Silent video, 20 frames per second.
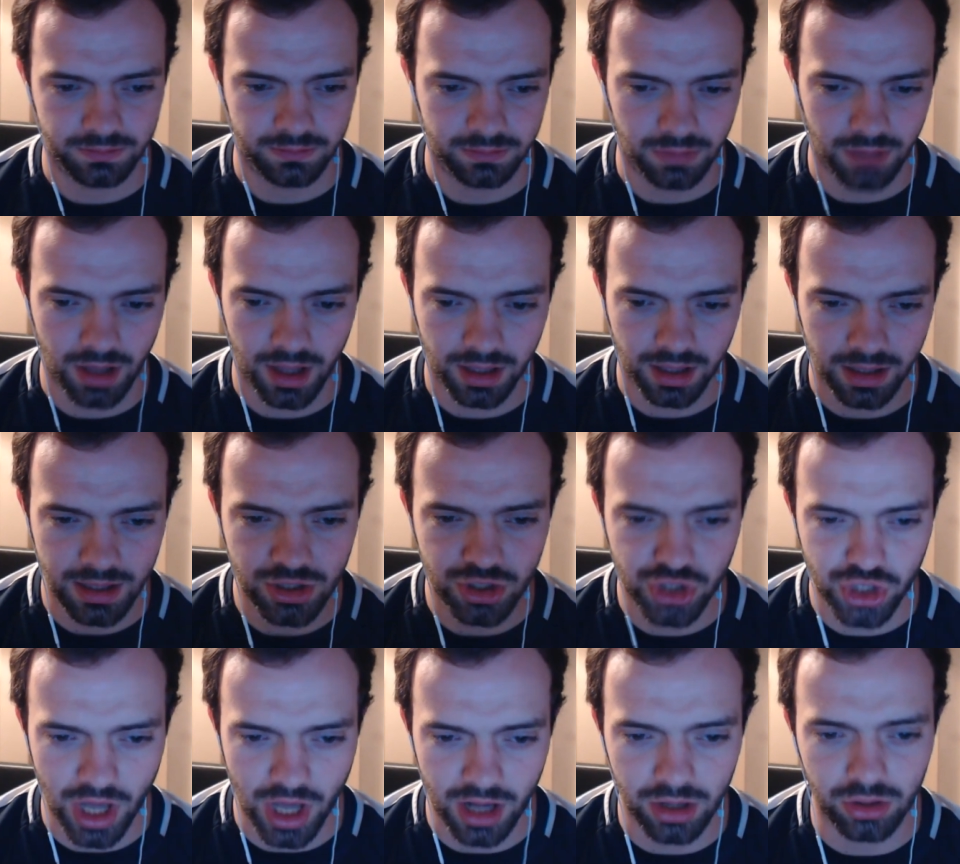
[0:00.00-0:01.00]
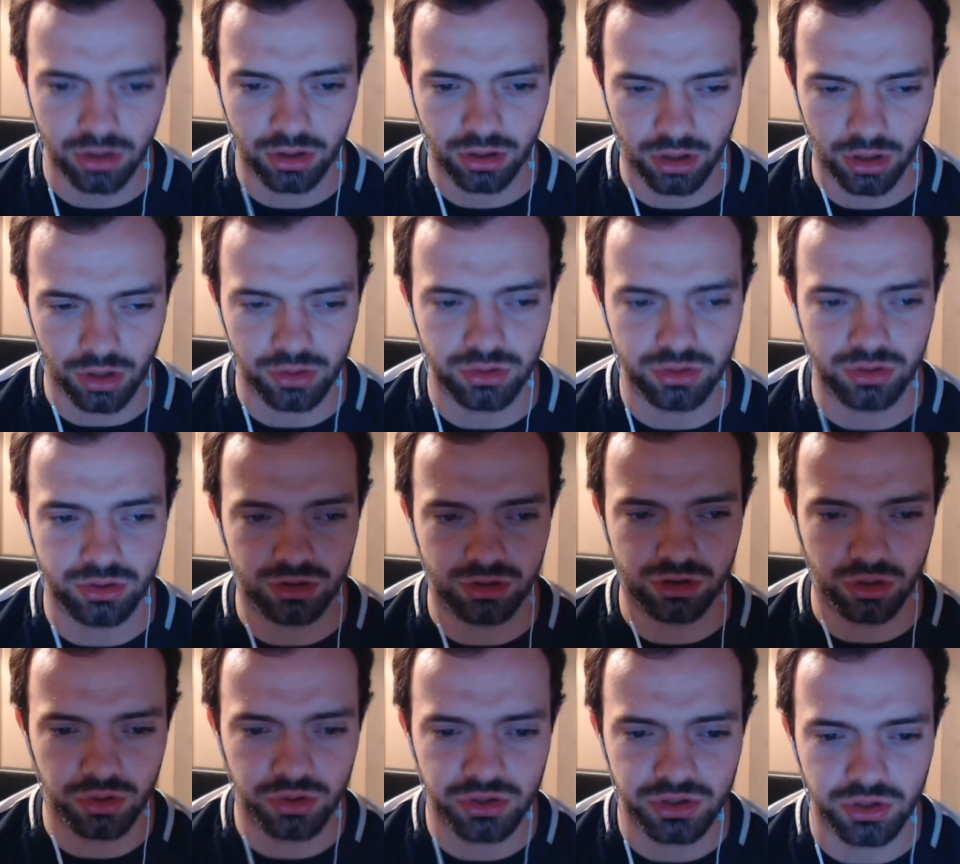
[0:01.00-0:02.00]
Like, his shadow clone
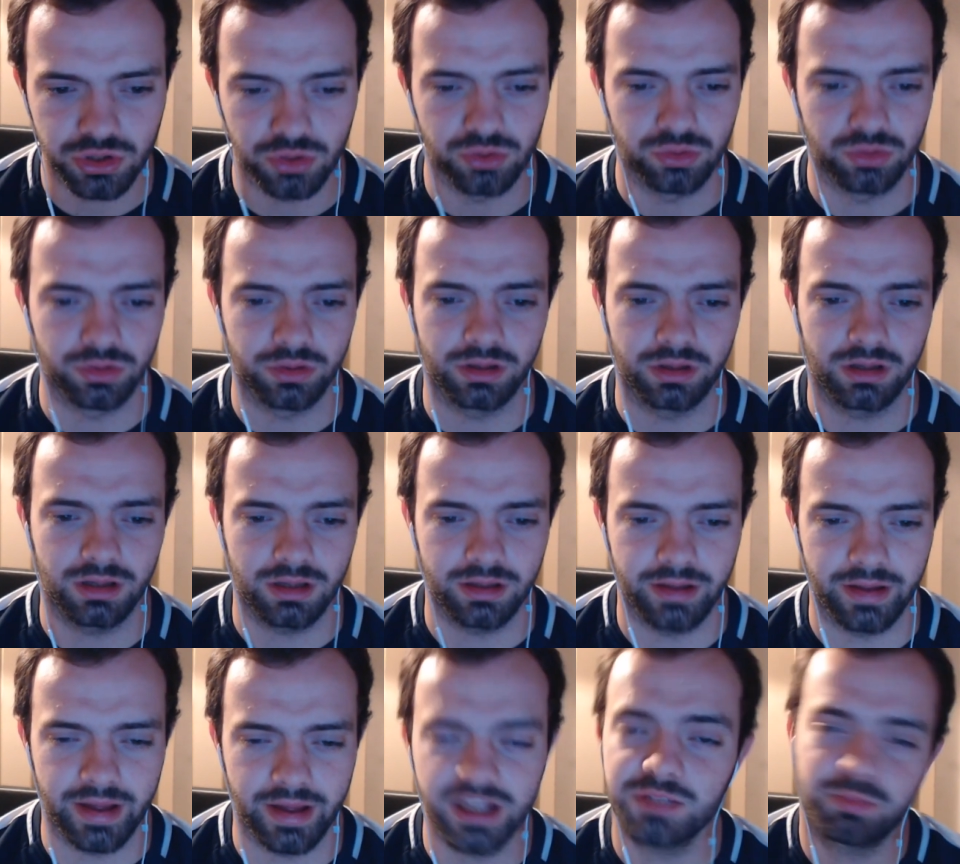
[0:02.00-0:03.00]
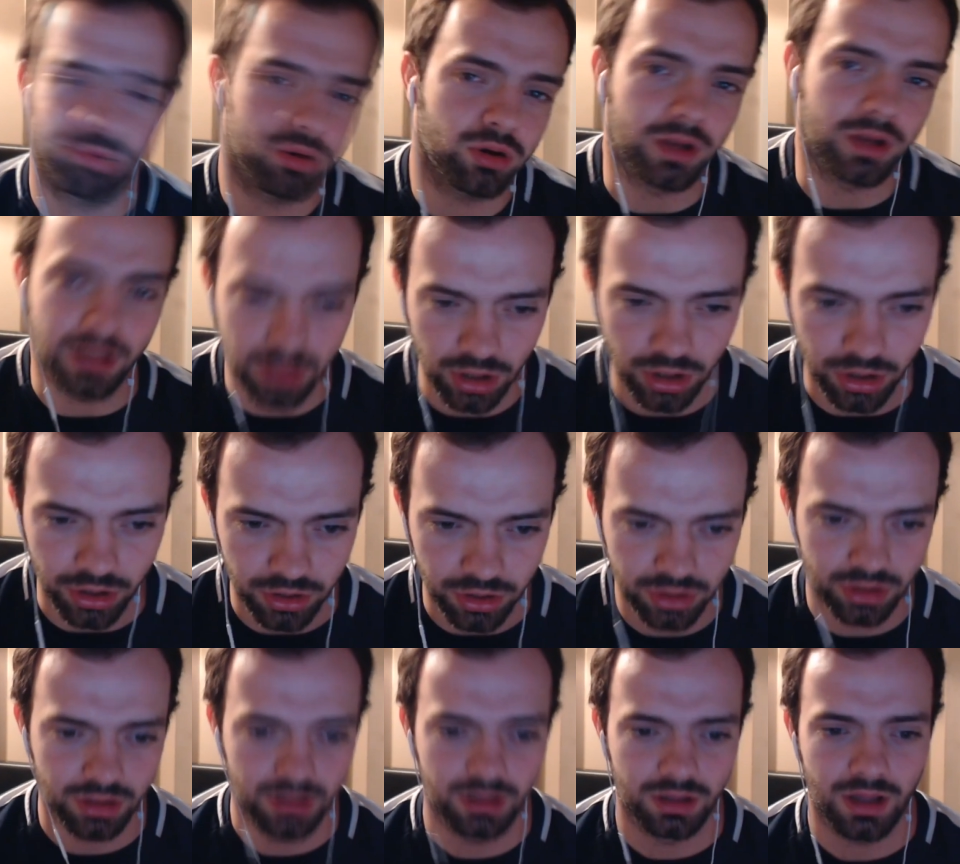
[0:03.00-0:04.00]
jutsu is pretty good.
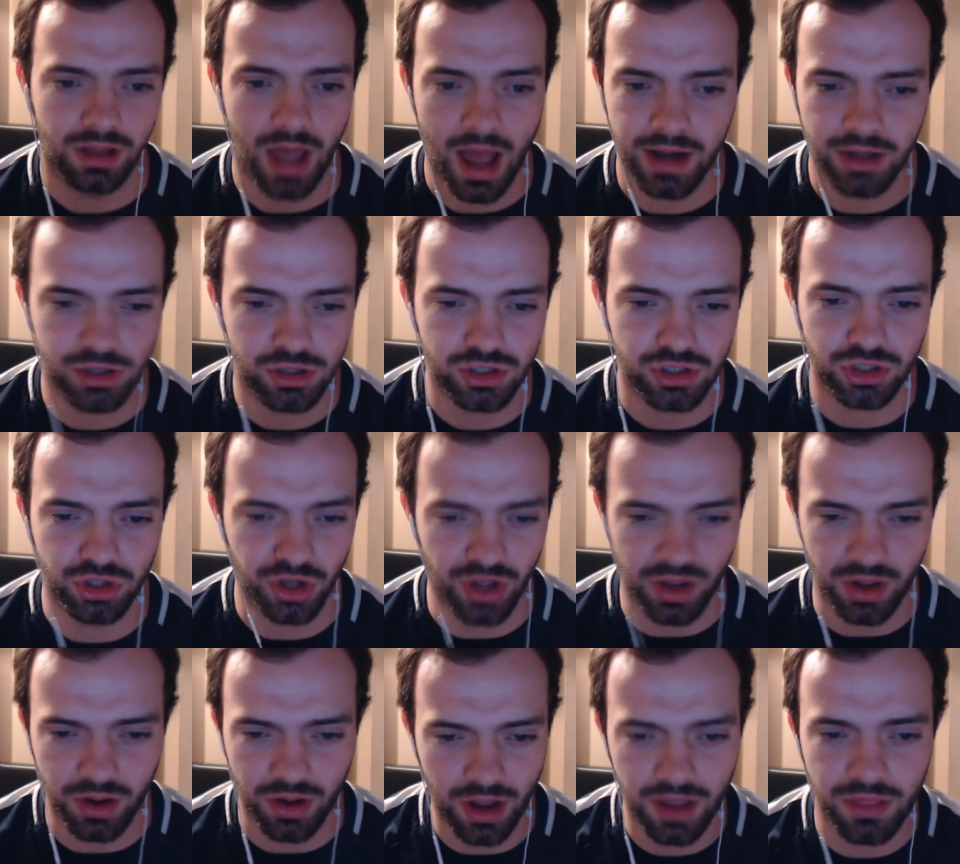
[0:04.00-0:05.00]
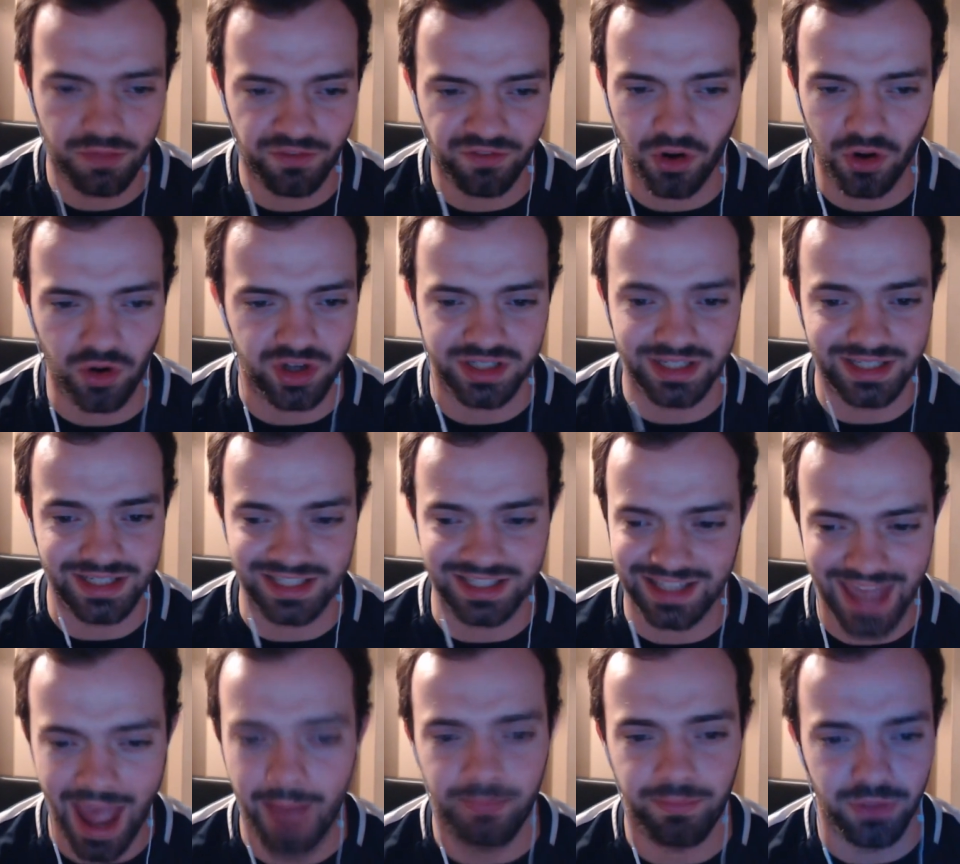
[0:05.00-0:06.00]
And using in the forest, he just
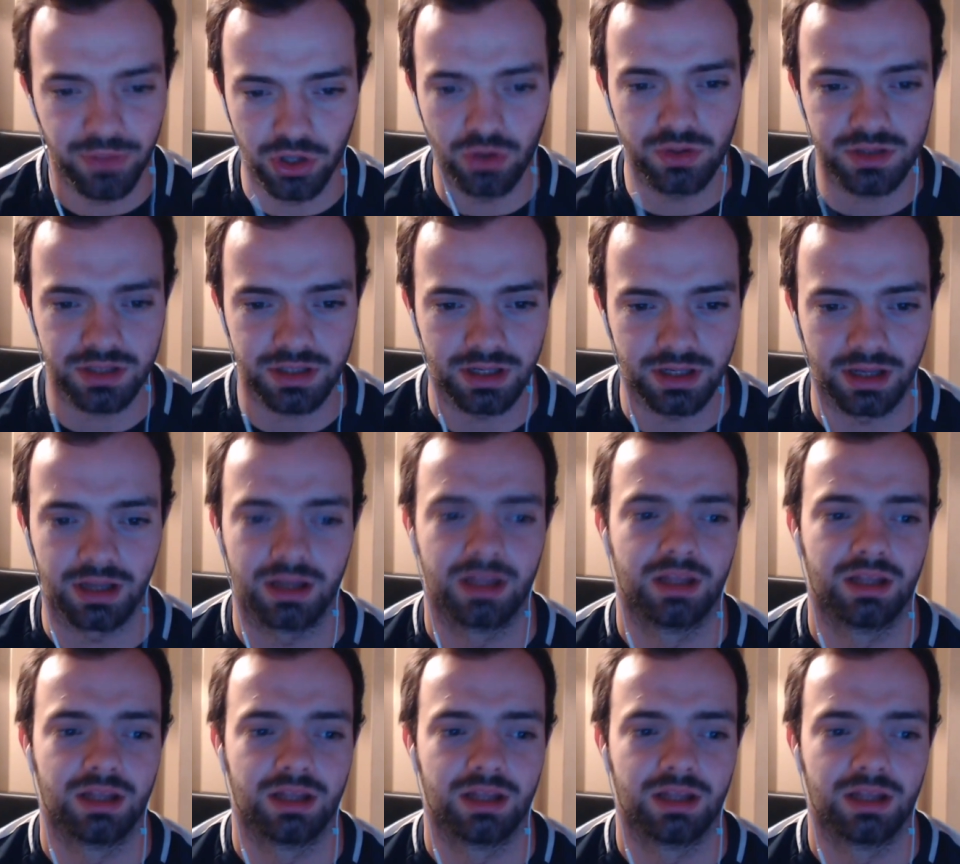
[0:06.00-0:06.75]
kept using it.